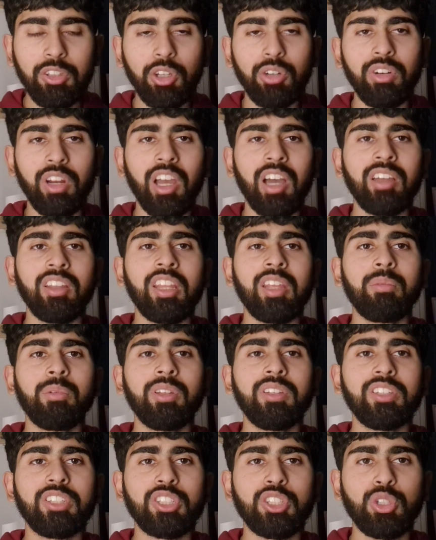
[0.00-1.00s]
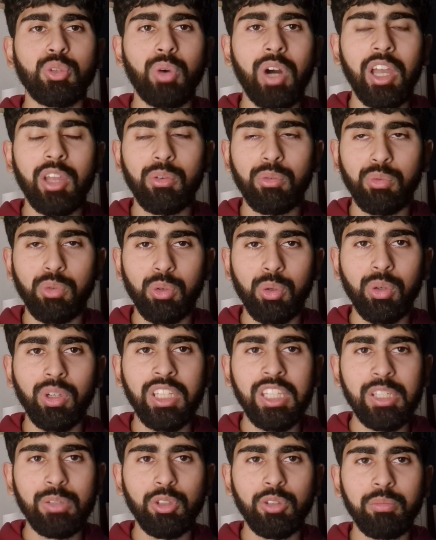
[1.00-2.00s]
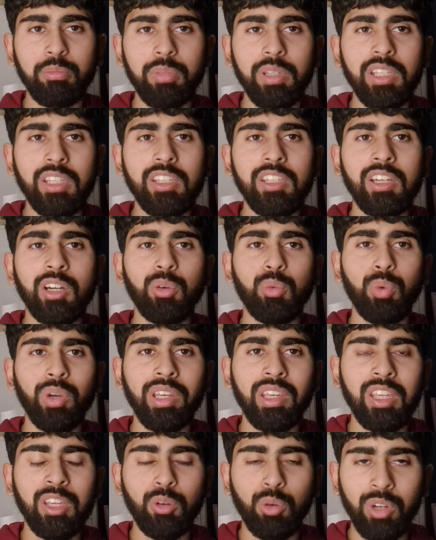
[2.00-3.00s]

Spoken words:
though Rehan Ahmed is quite raw, he would be a wicket,